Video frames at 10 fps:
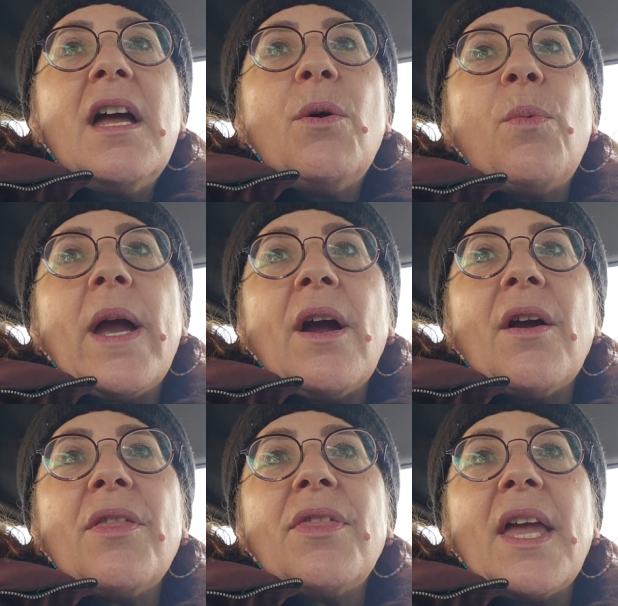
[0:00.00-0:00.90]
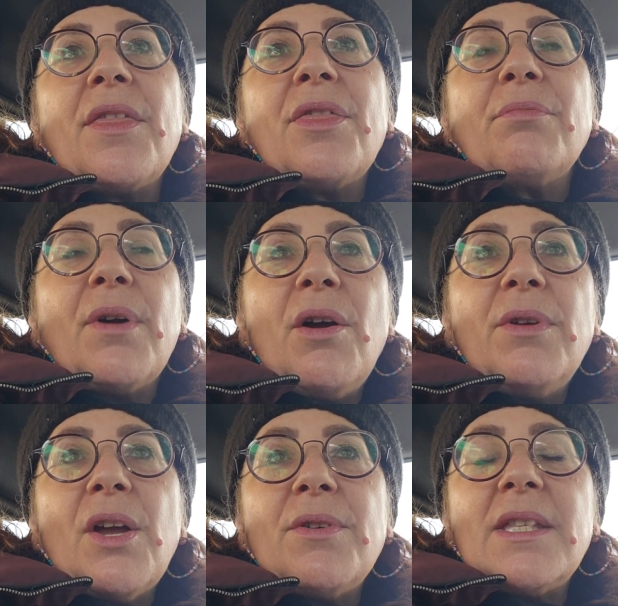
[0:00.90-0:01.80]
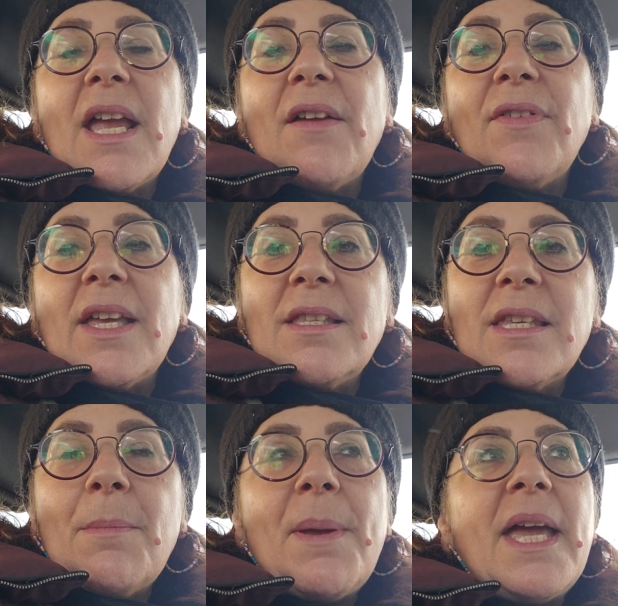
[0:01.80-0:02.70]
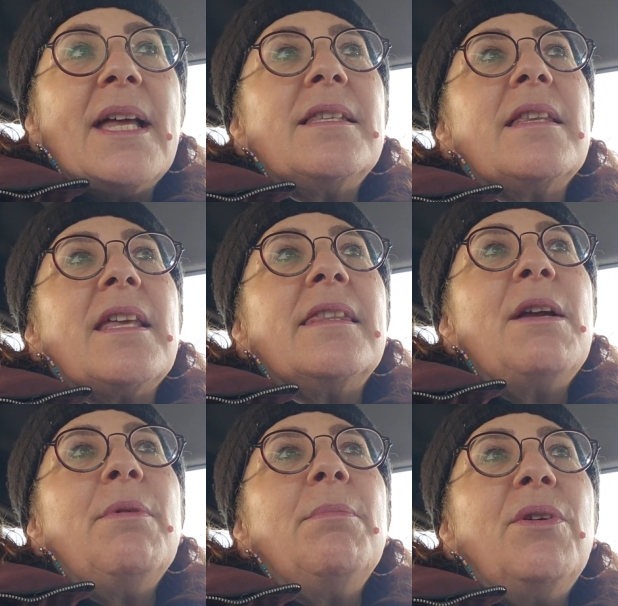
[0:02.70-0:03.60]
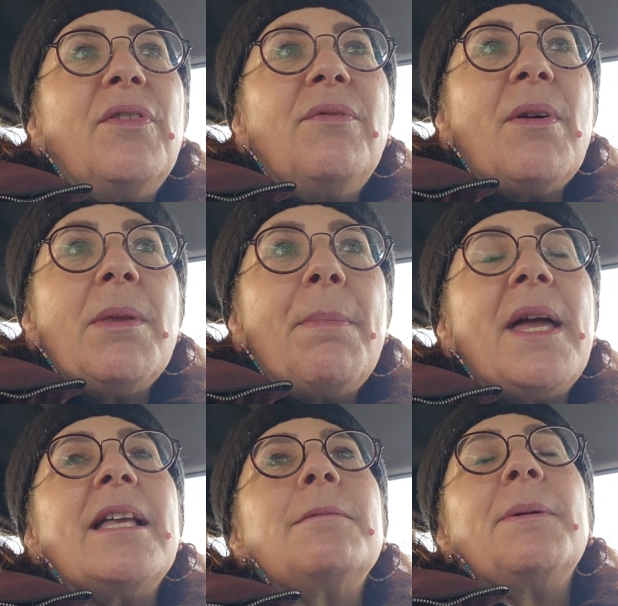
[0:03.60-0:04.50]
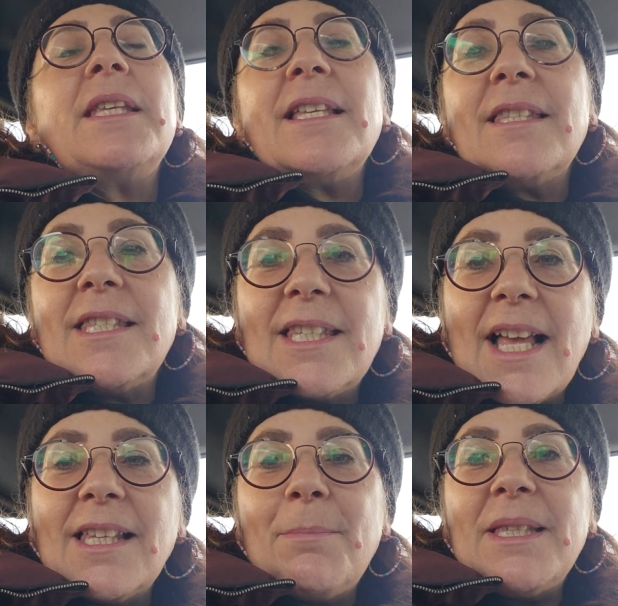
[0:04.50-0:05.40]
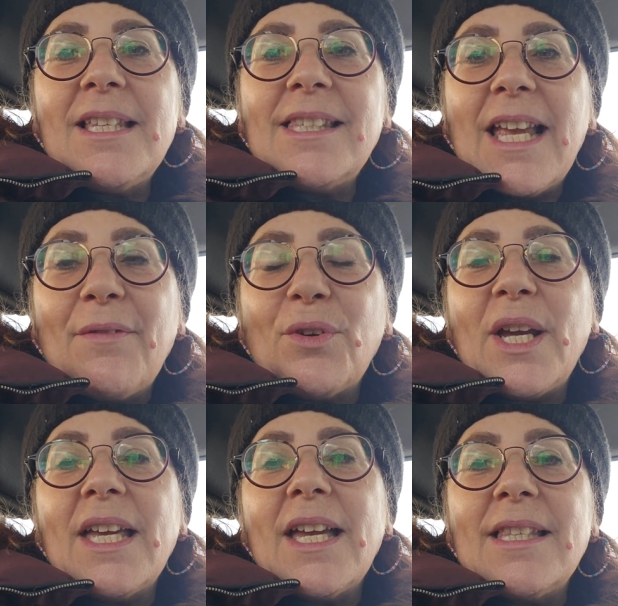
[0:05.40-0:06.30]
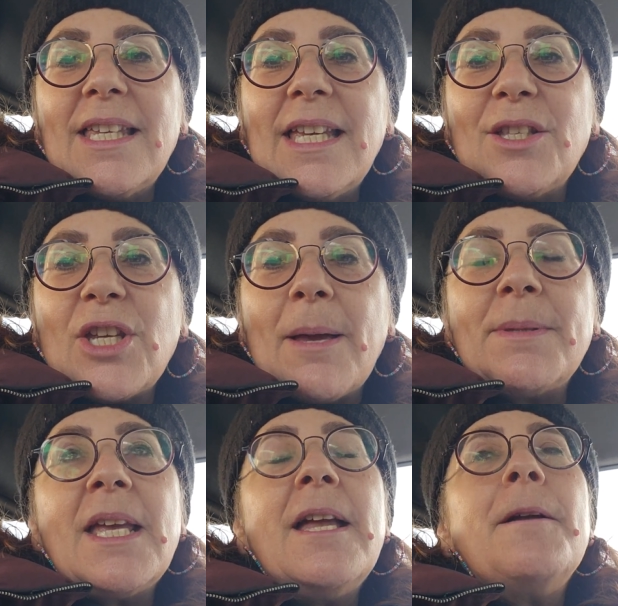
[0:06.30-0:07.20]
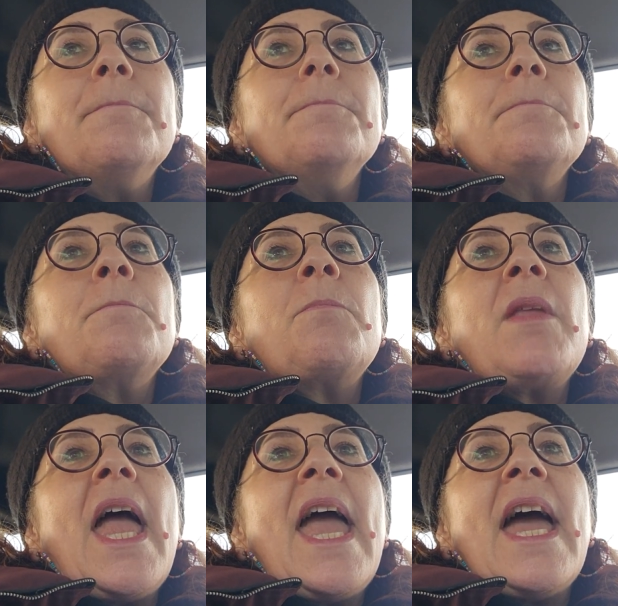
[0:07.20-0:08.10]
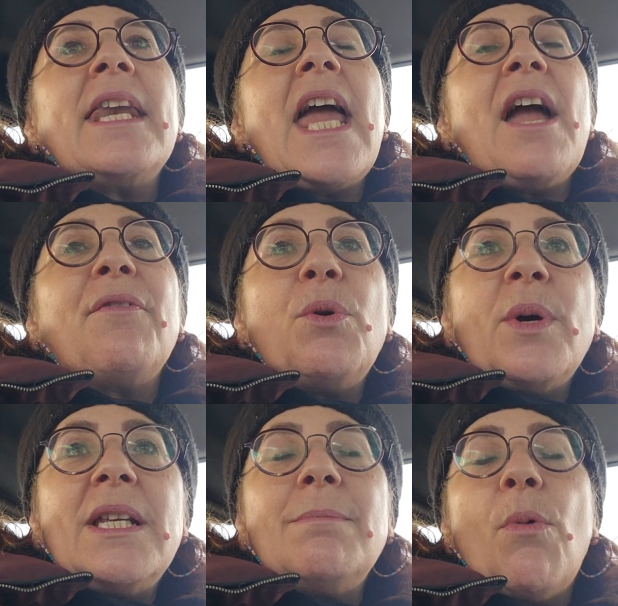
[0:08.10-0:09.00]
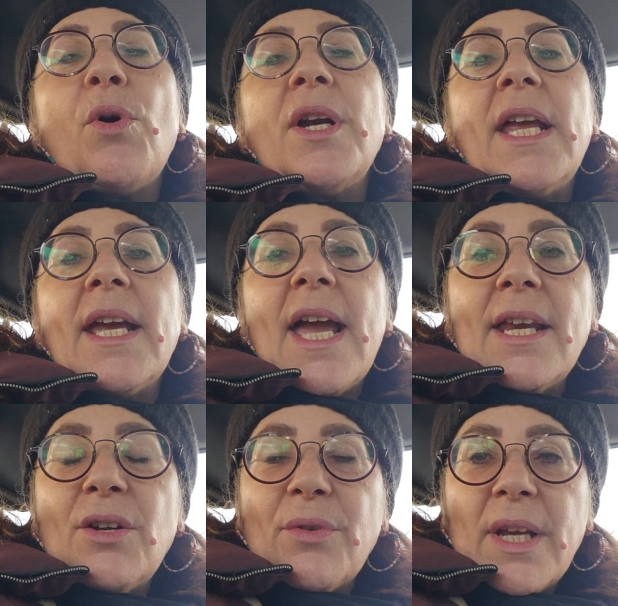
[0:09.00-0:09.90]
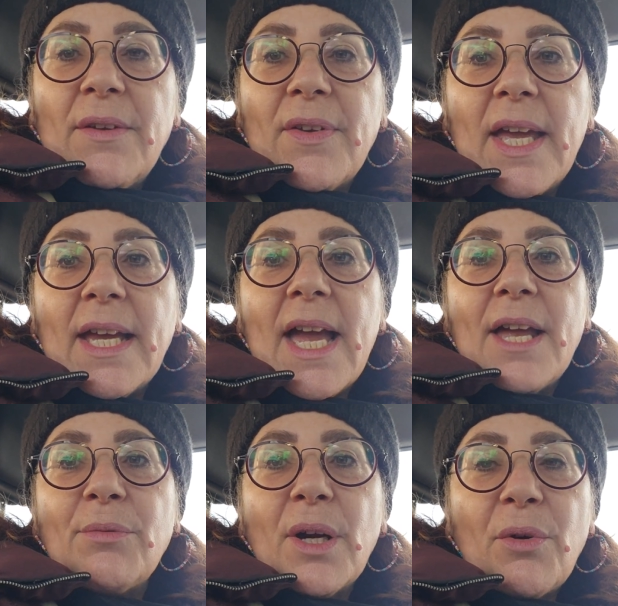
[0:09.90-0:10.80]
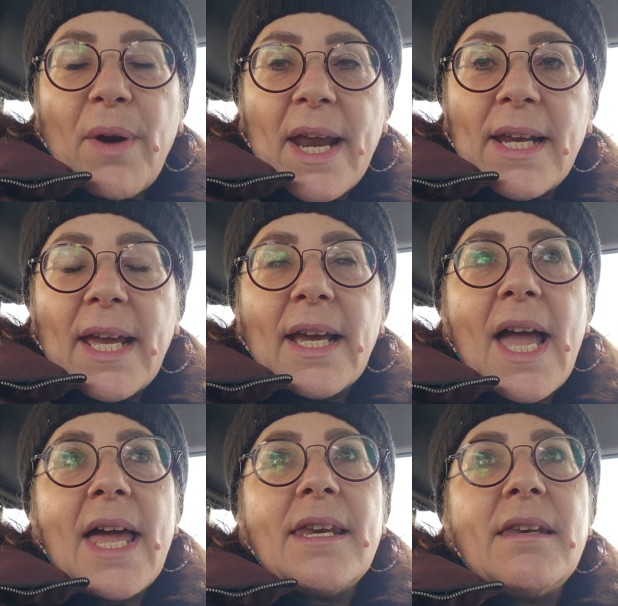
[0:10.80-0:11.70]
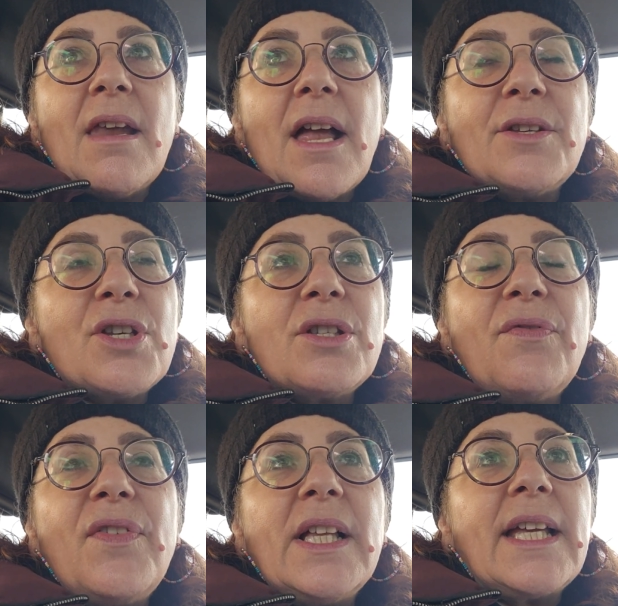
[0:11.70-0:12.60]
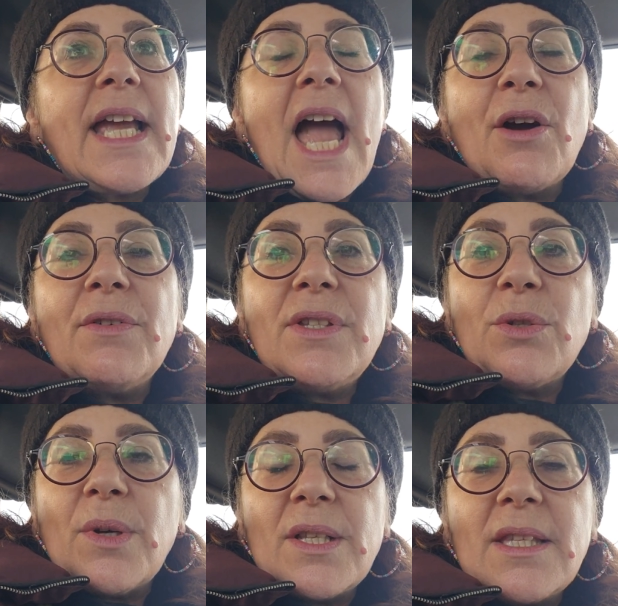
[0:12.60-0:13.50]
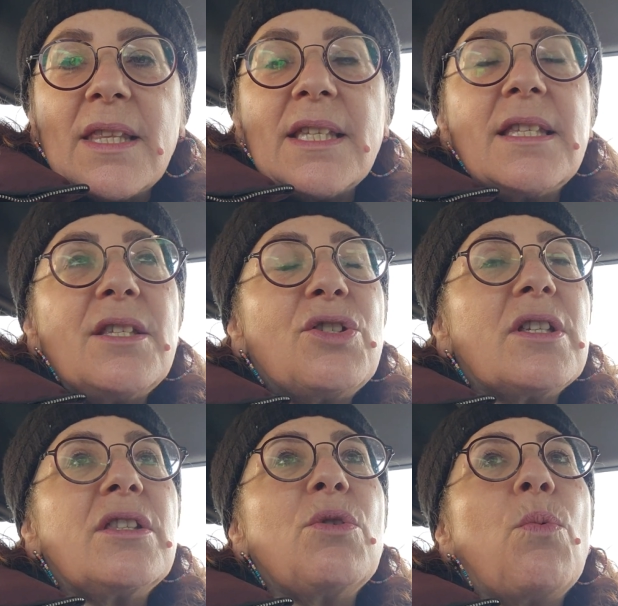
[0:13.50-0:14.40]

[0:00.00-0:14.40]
where they throw Yosef into the pit, then they remove him from the pit, but they sell him into slavery into Egypt. And everyone is mourning and grieving and regretting and just feeling out of sorts. This is just the